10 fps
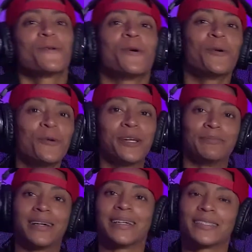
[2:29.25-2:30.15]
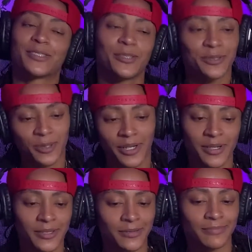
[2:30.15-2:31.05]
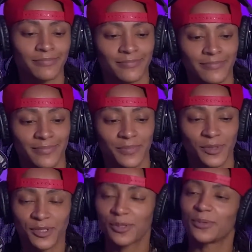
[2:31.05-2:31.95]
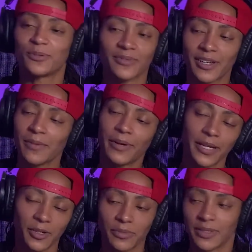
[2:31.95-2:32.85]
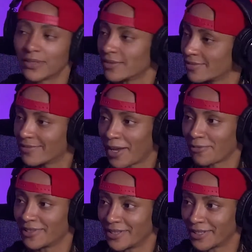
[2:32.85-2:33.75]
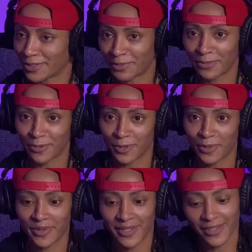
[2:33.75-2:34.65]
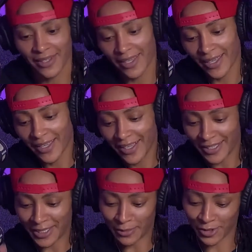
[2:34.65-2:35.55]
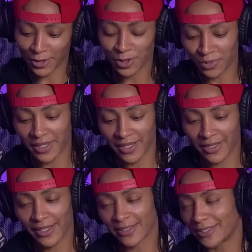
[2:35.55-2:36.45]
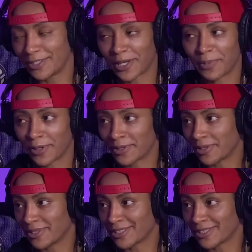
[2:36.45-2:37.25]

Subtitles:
Who am I? So, shoot, everybody know me as everything. So people know me on social media as DJ Polk on